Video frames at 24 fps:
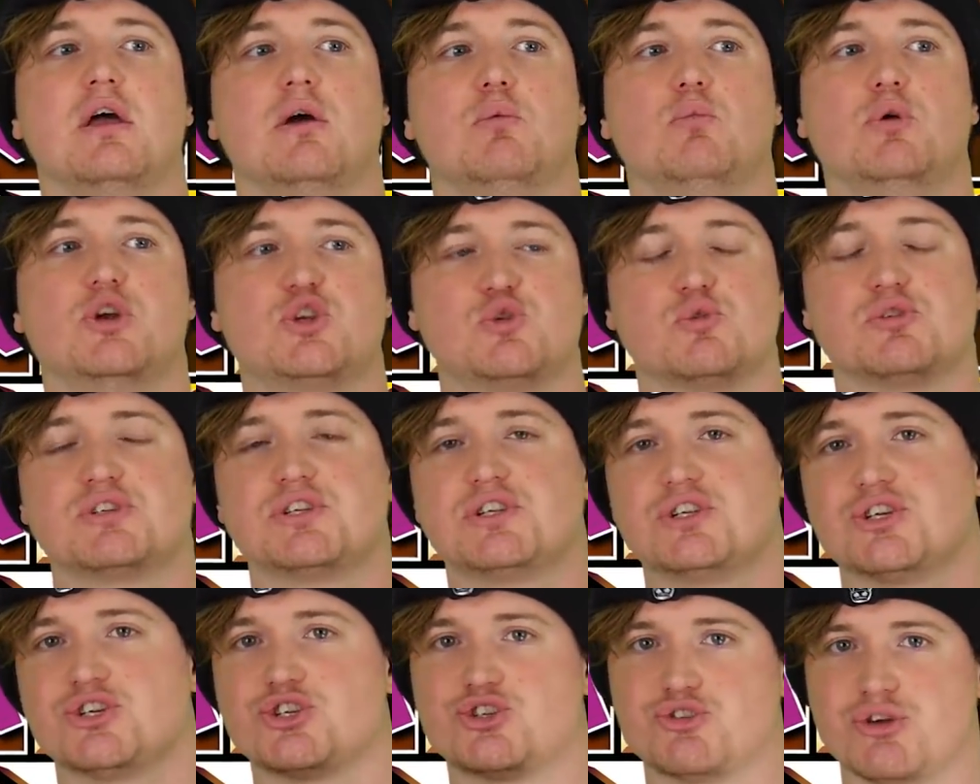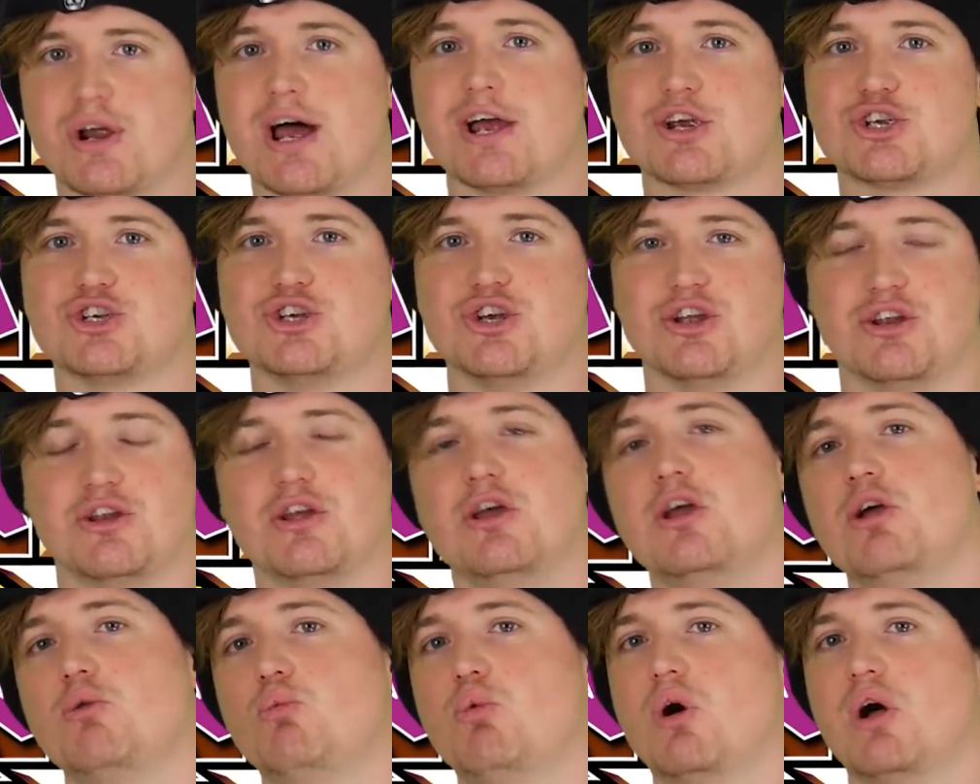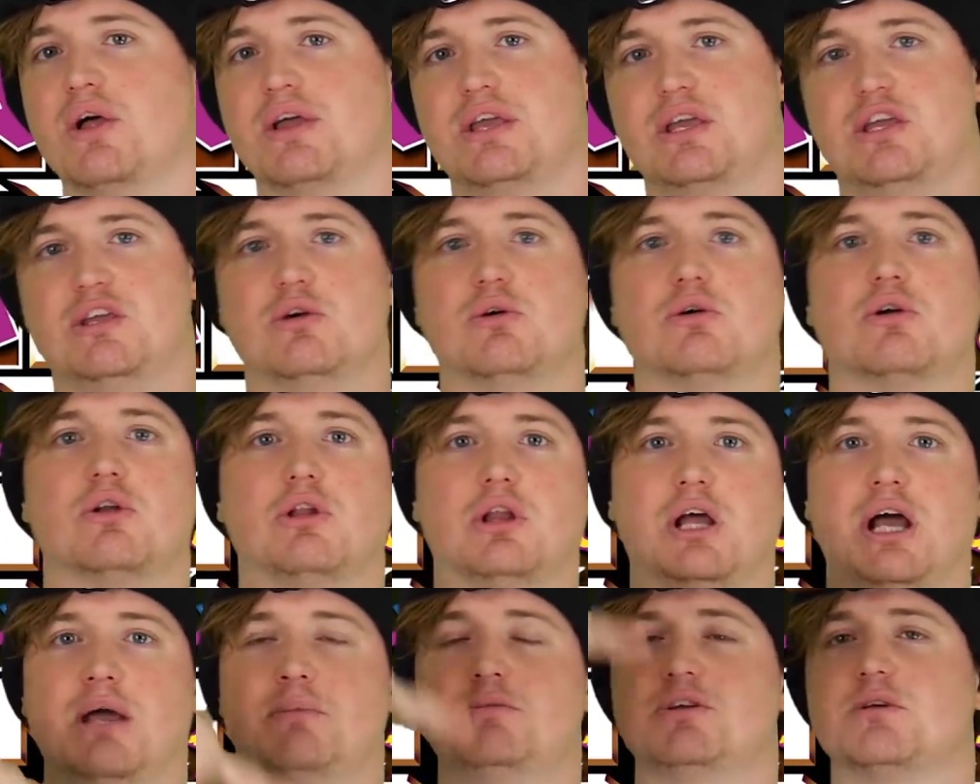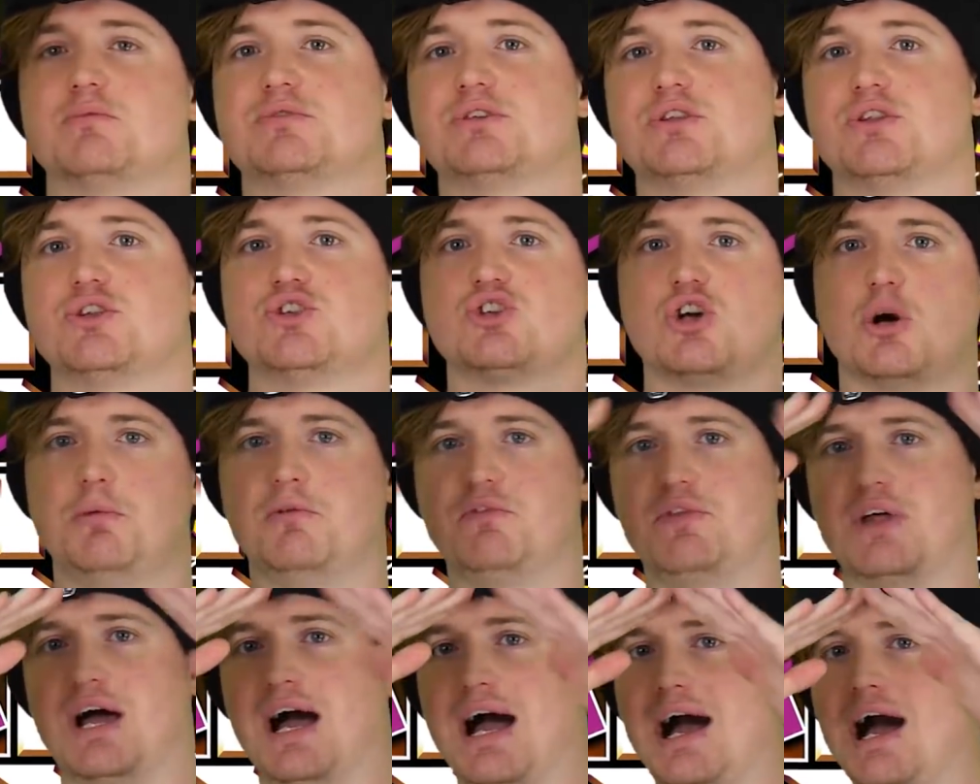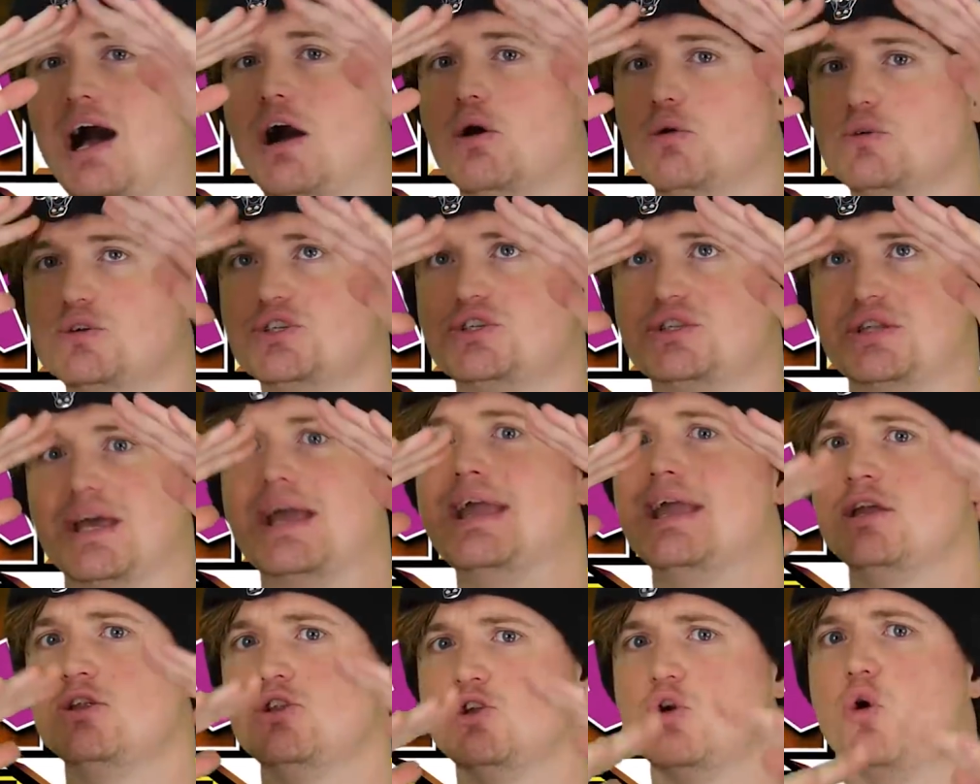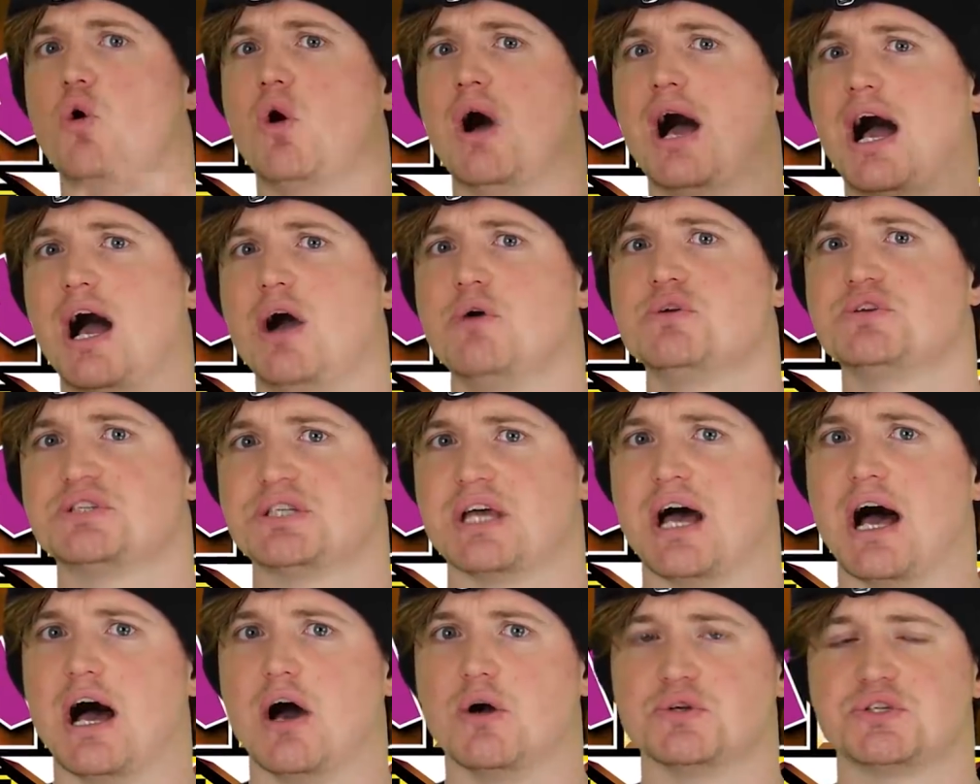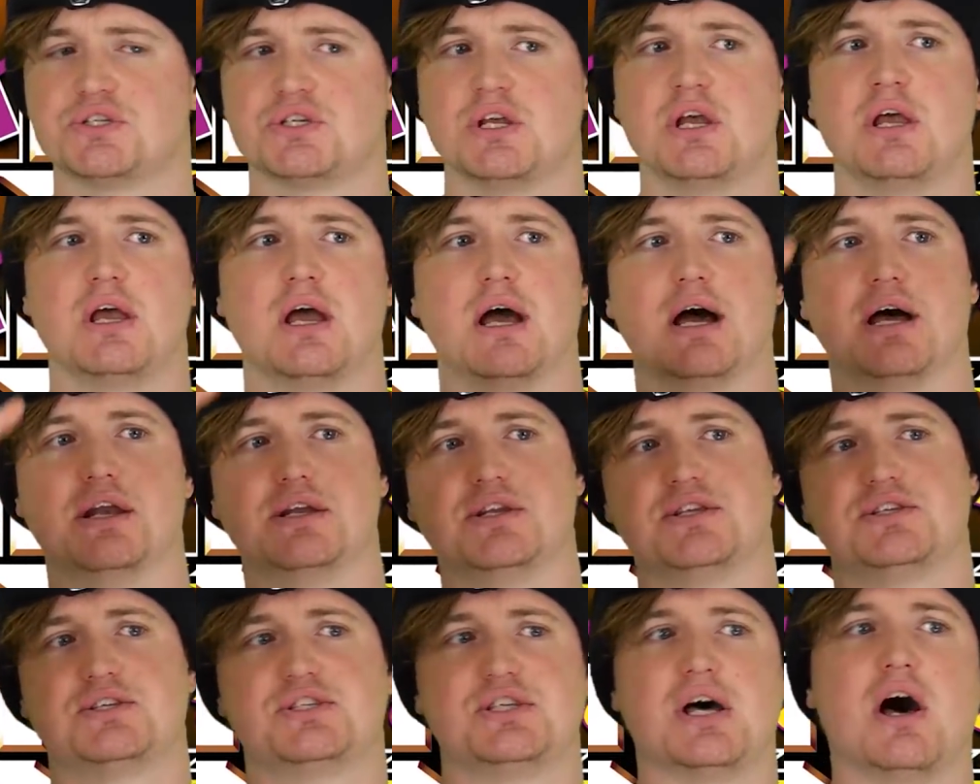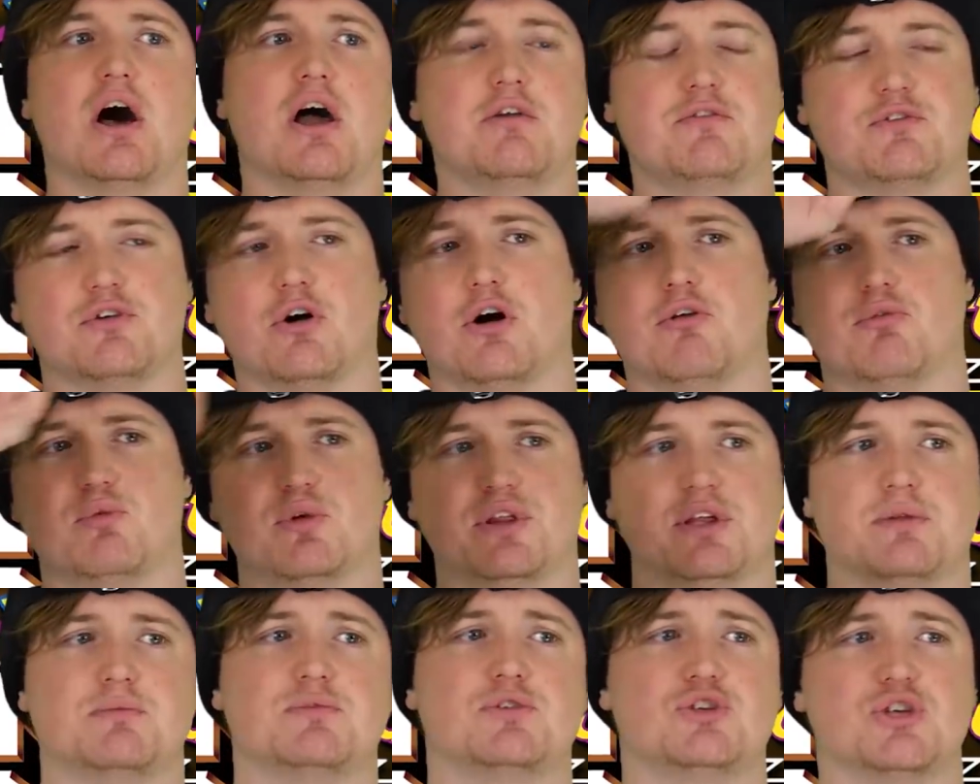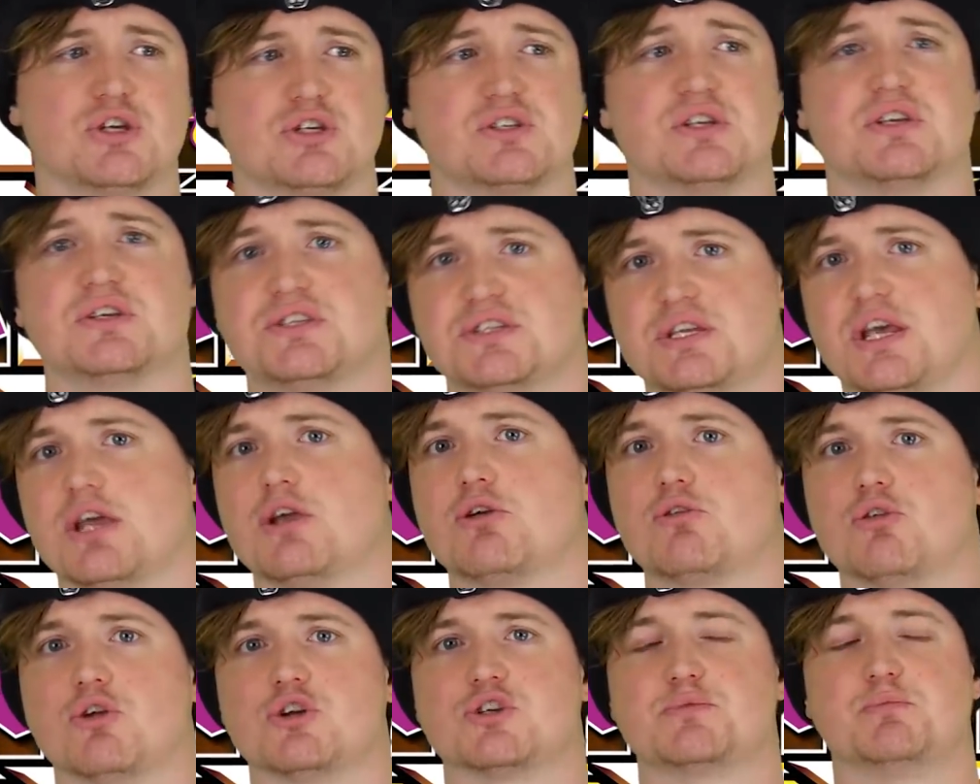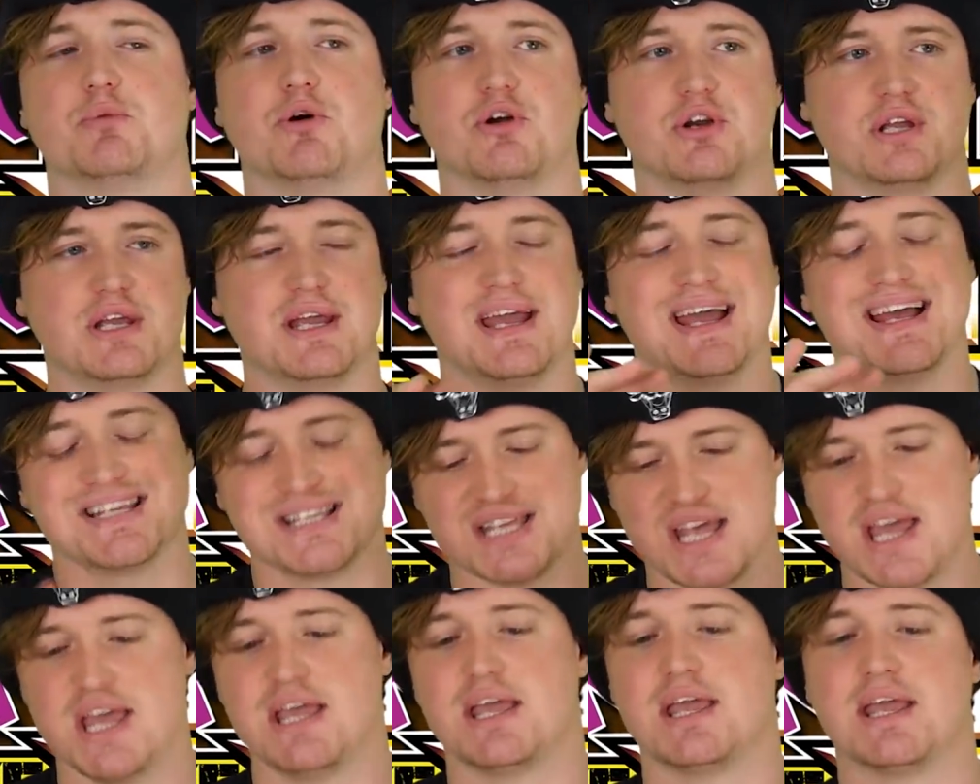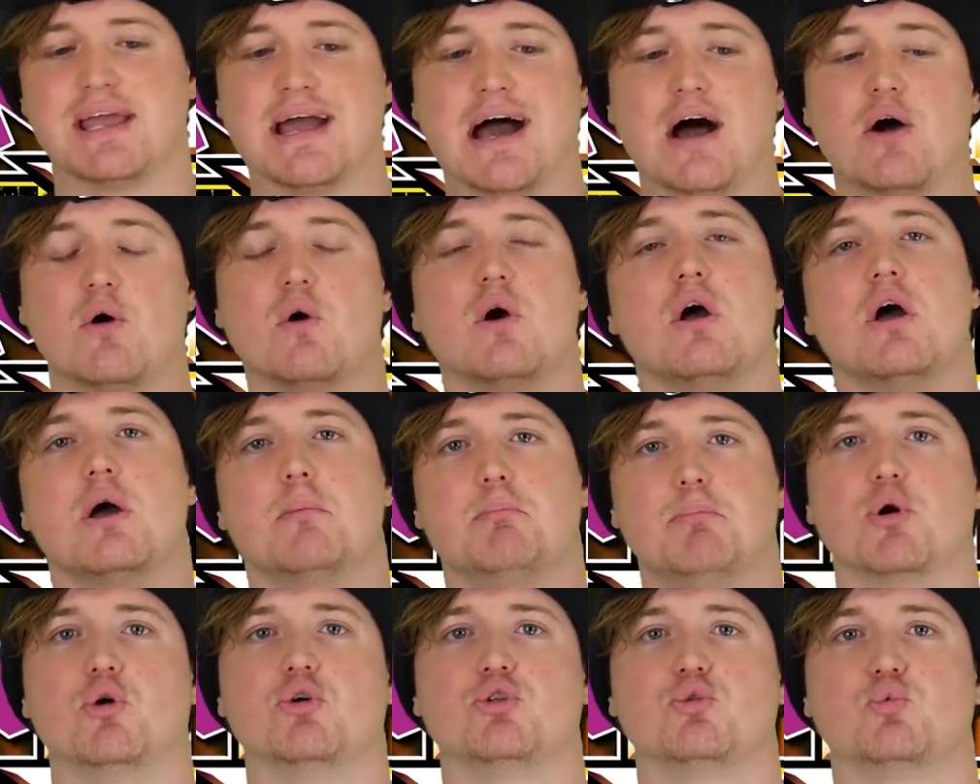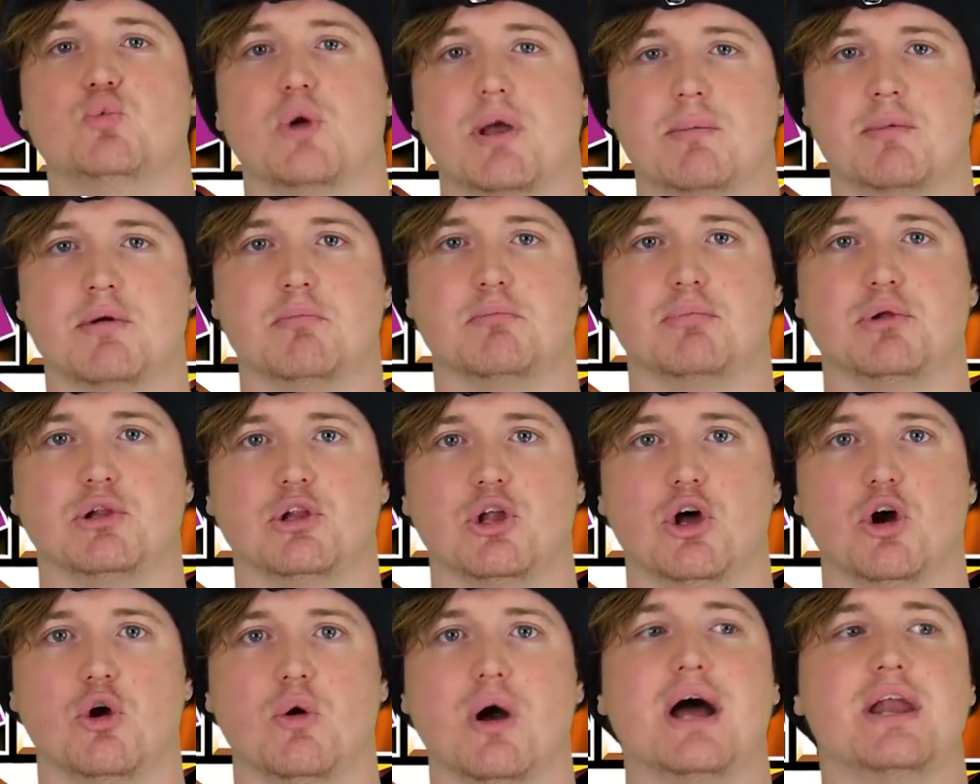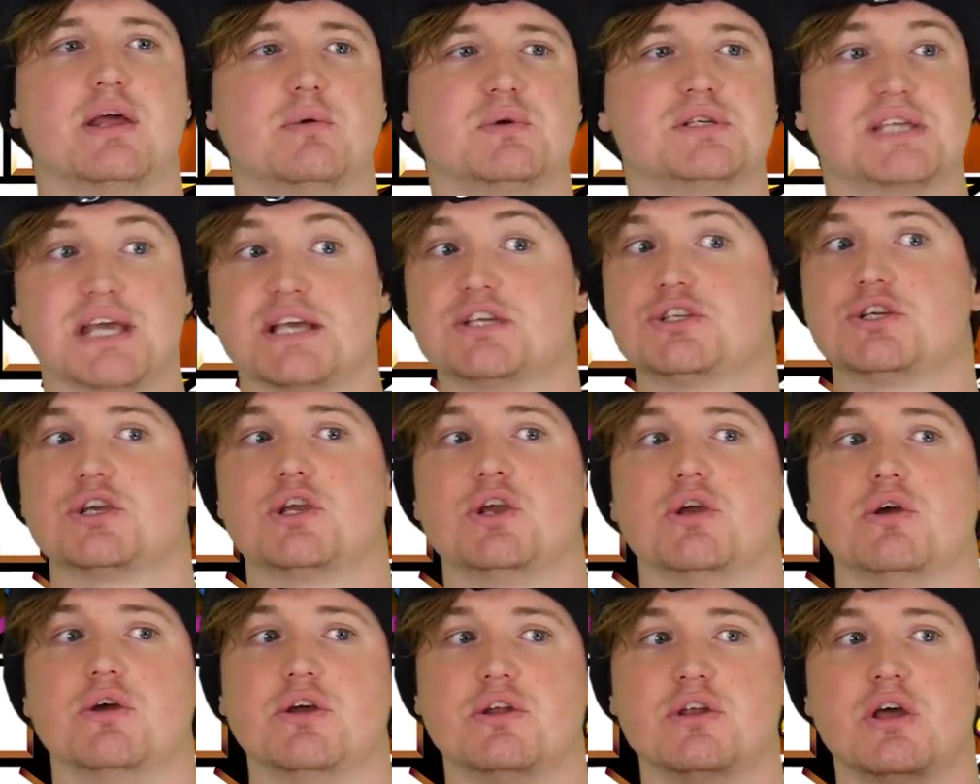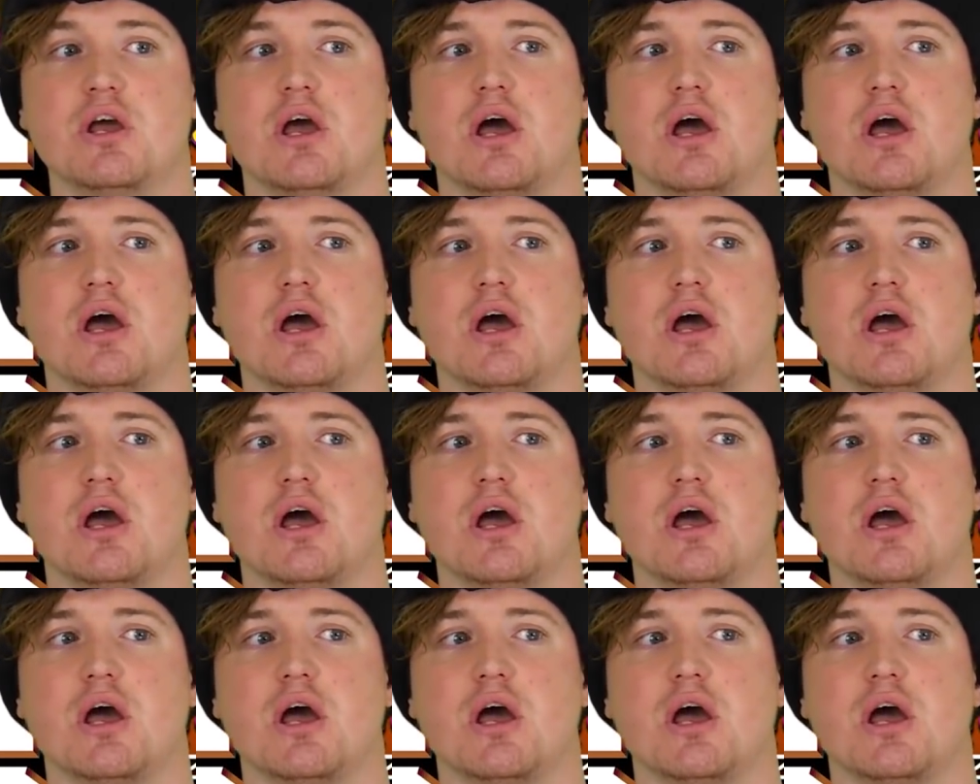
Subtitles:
which was a distraction, while Io climbed up to the top of the house, the In Your House house, and dived off with just a sick crossbody, taking out both women below. And it was executed